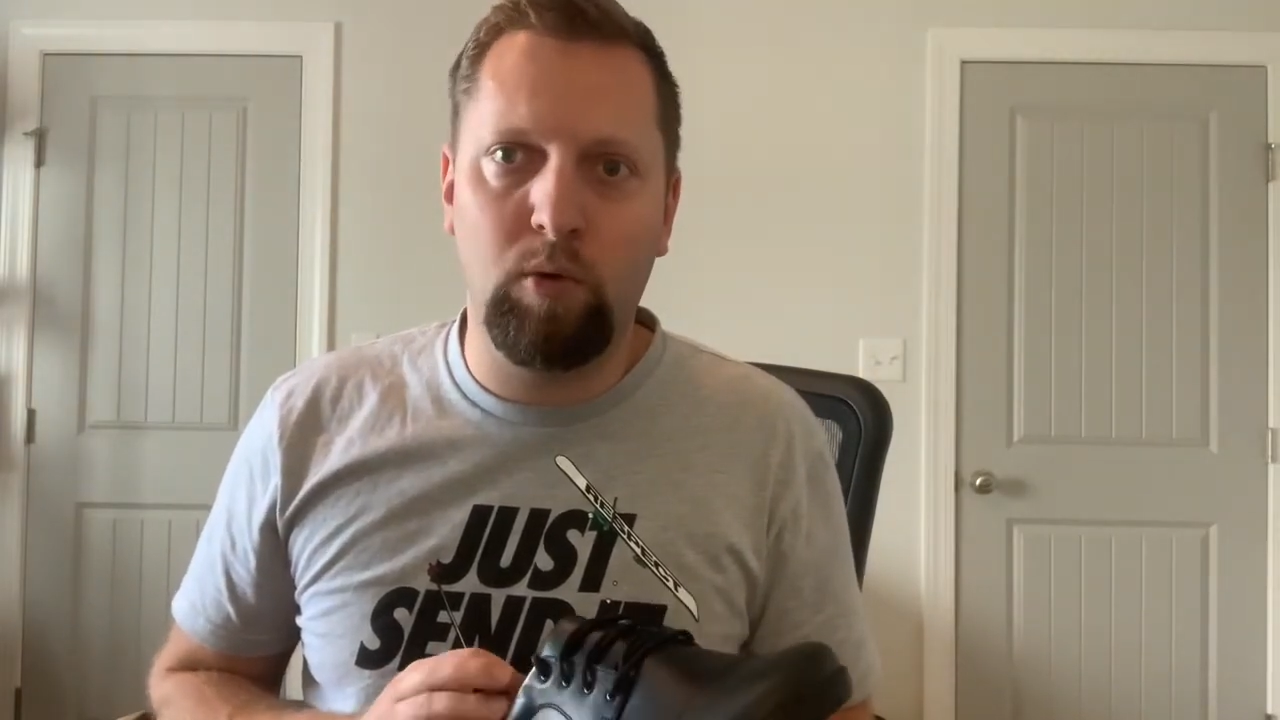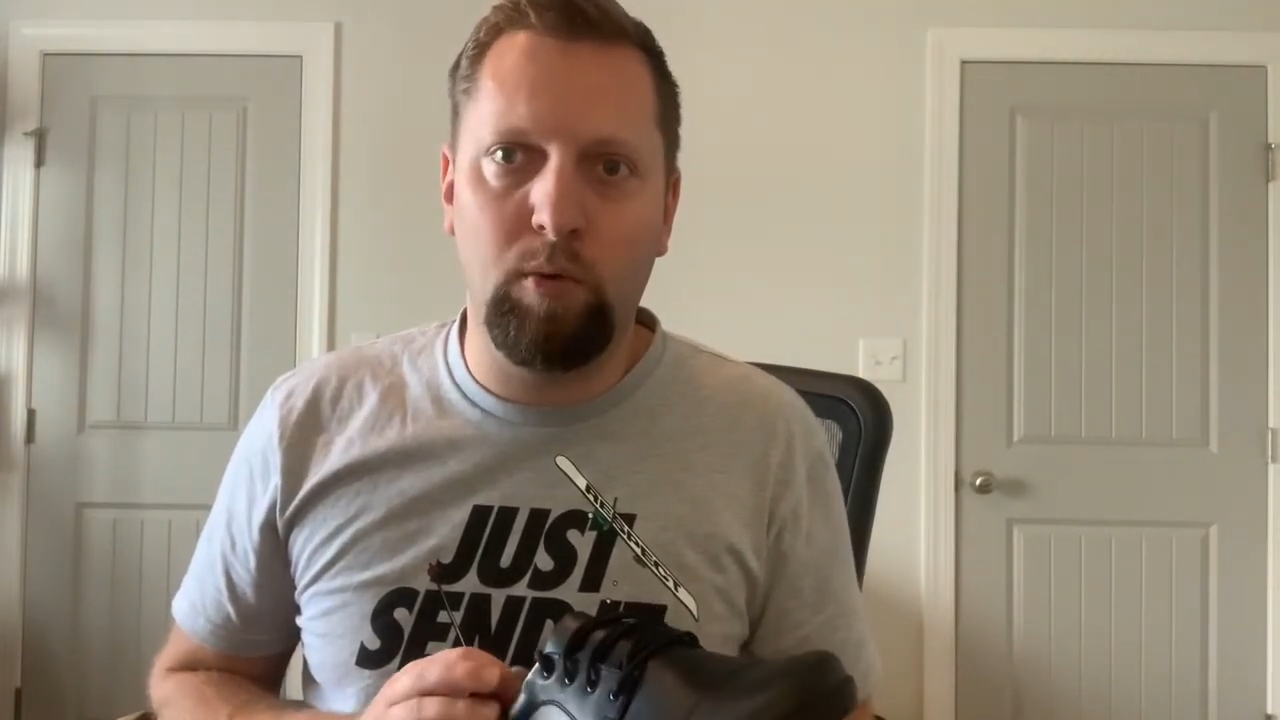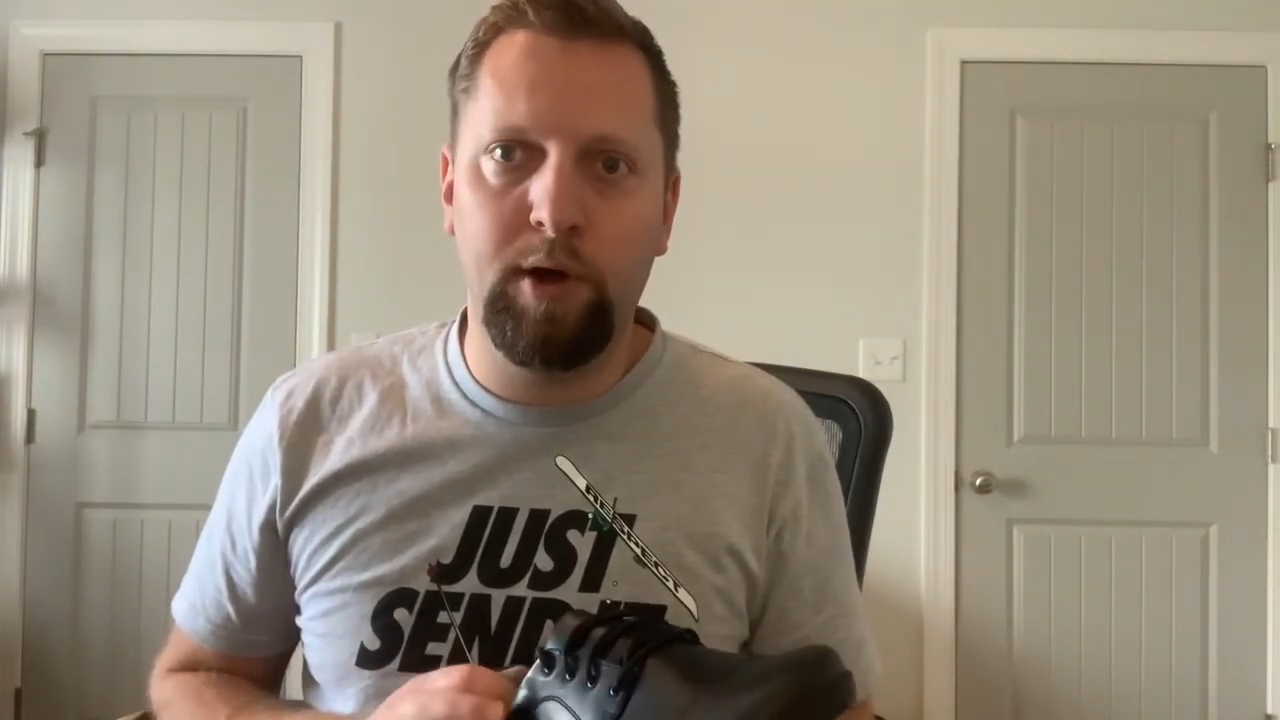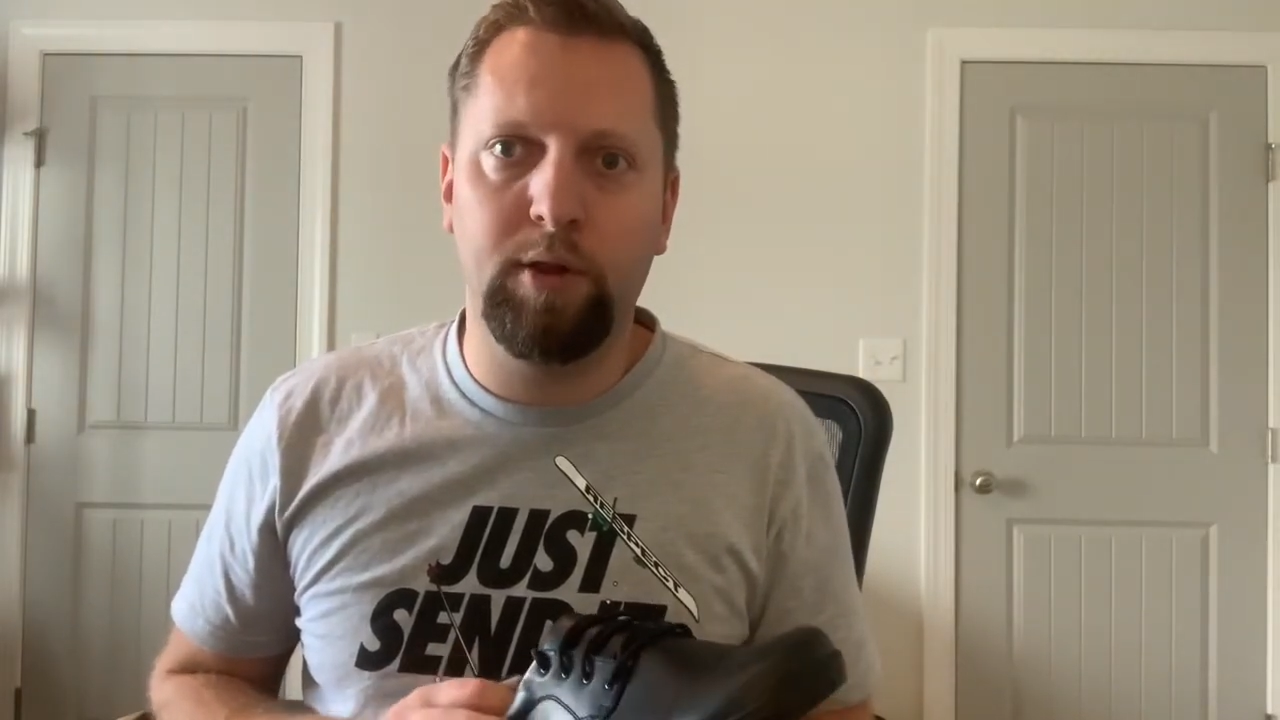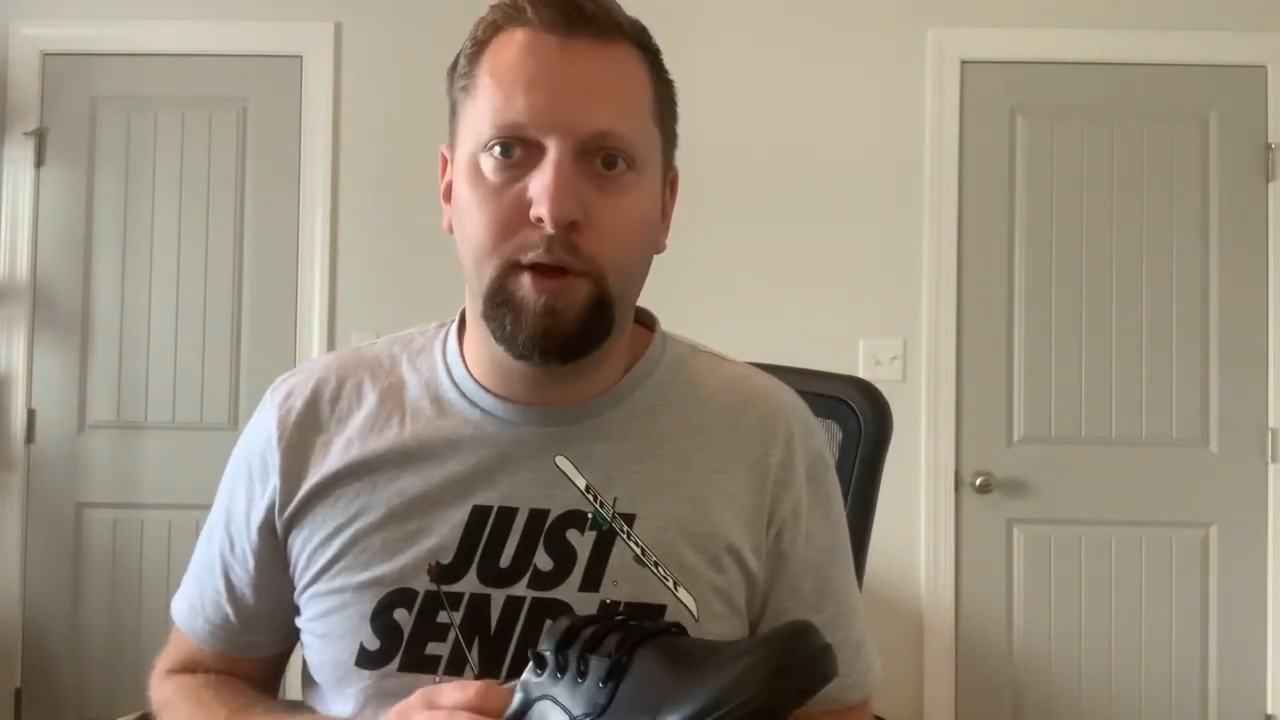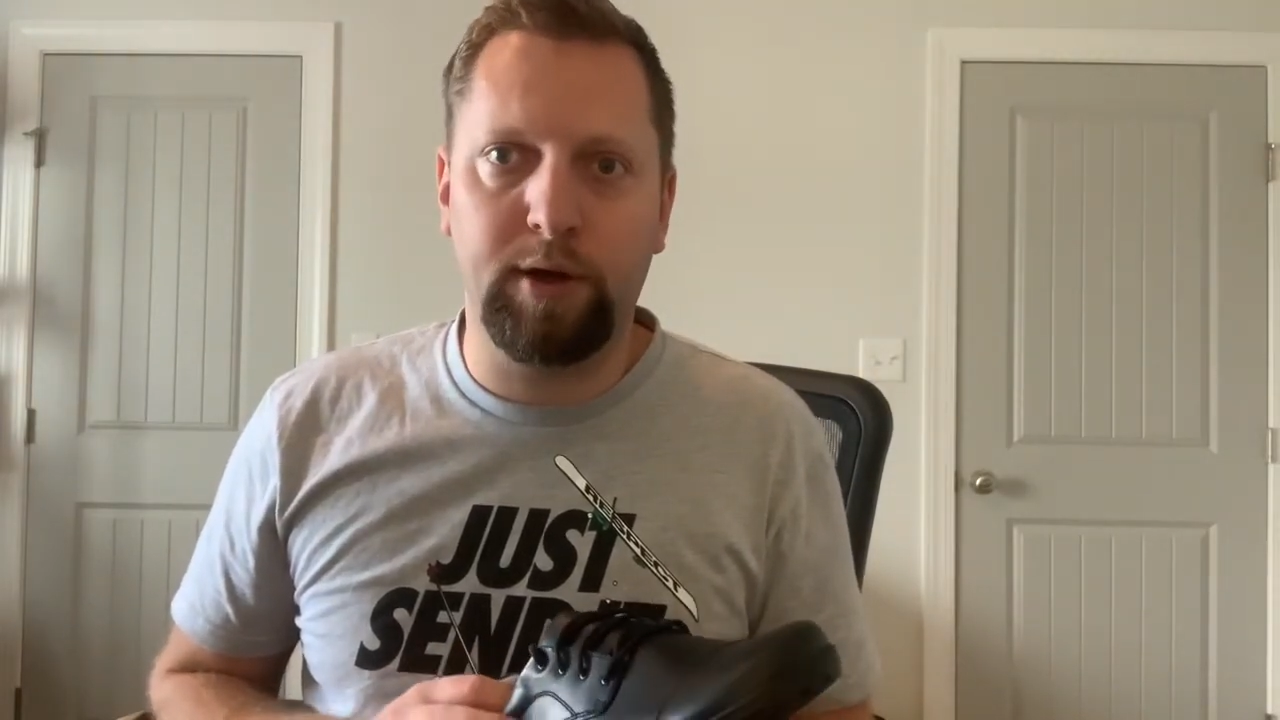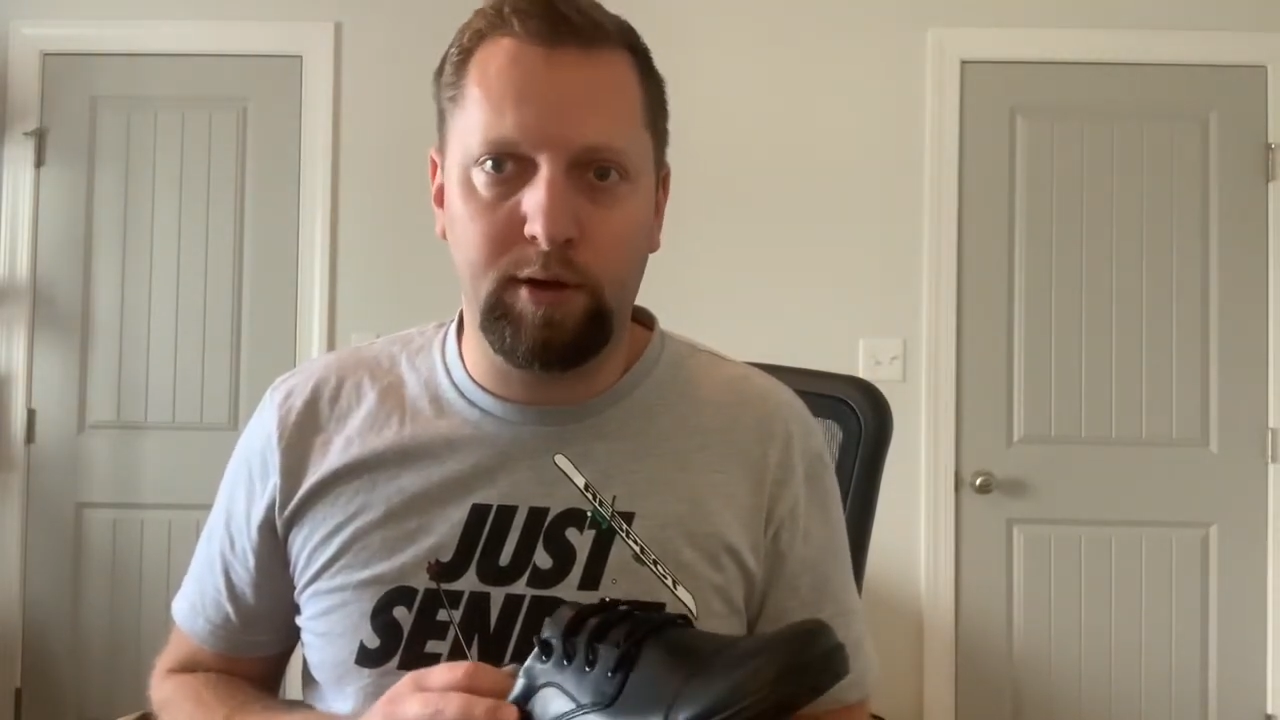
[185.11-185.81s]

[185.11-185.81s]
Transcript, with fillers: want like